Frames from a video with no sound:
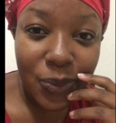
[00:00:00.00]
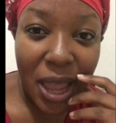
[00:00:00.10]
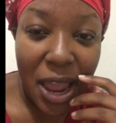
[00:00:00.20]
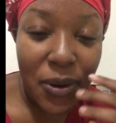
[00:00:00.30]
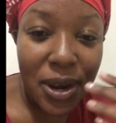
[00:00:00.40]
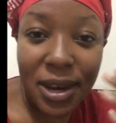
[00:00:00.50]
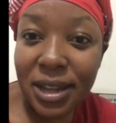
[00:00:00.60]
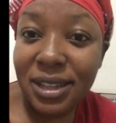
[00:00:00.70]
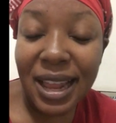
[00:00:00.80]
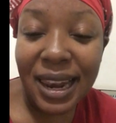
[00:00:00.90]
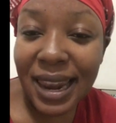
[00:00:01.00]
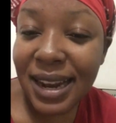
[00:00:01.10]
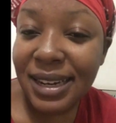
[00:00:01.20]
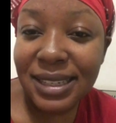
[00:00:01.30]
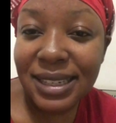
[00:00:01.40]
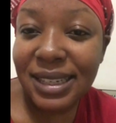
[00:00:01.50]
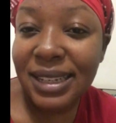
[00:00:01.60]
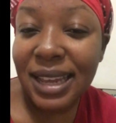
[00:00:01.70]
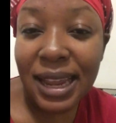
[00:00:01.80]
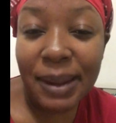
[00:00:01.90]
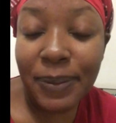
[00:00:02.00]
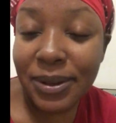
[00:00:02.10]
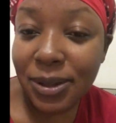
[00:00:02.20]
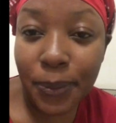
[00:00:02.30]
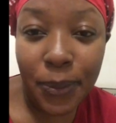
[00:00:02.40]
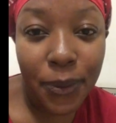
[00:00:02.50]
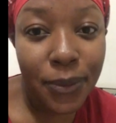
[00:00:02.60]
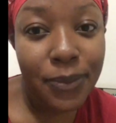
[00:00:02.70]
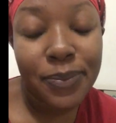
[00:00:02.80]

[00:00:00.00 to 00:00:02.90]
and the land is inhabitable.